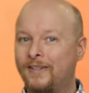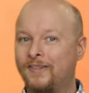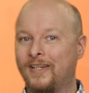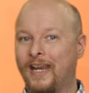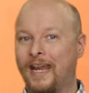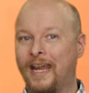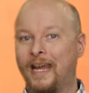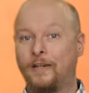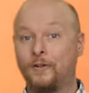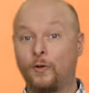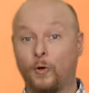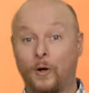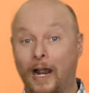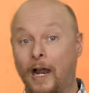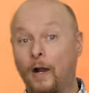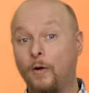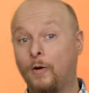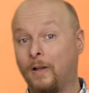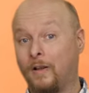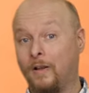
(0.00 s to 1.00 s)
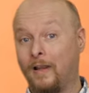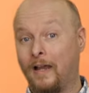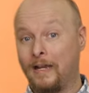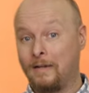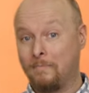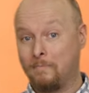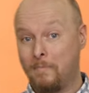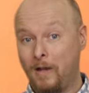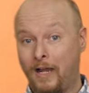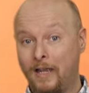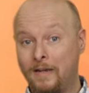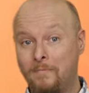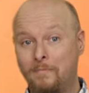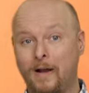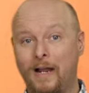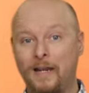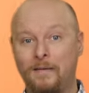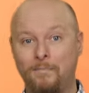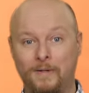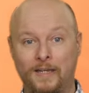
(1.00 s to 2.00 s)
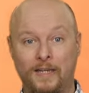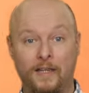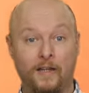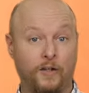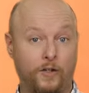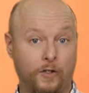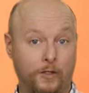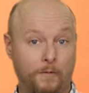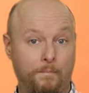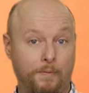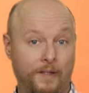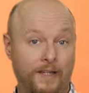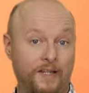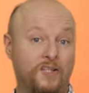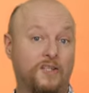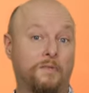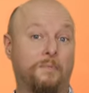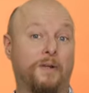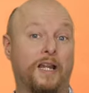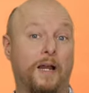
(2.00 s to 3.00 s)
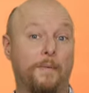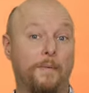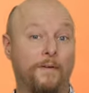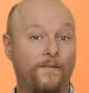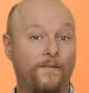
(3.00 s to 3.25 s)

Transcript: sand or alkaline mud might be a good place to become a